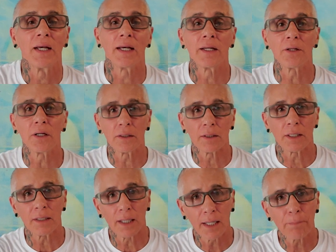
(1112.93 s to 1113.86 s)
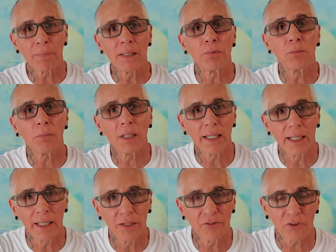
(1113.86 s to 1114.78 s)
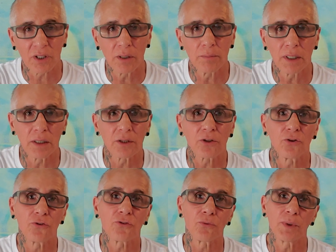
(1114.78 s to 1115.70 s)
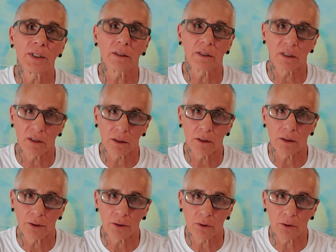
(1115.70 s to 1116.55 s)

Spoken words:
And a lot of people my age that come down to Costa Rica that are,